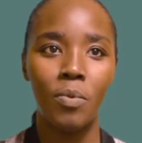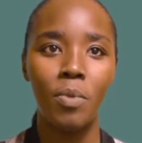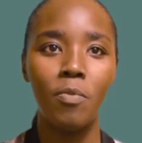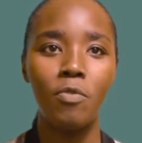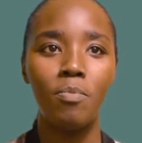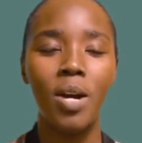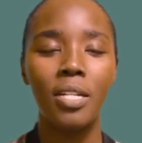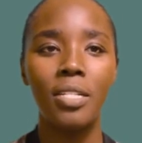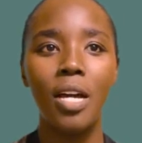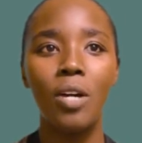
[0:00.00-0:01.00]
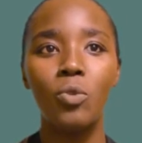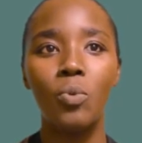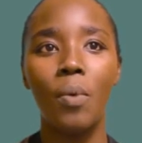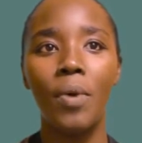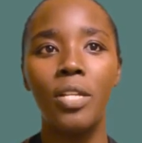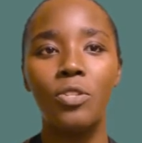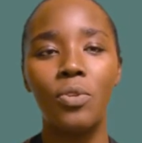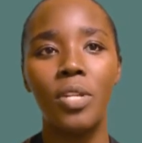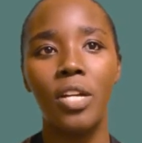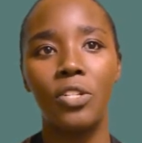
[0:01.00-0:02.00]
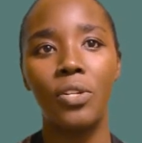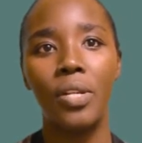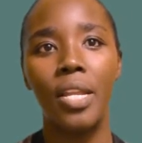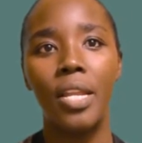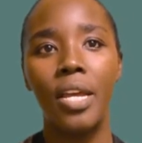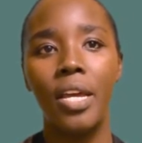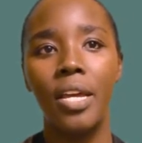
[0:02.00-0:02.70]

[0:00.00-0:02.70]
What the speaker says: We move back now to our introduction.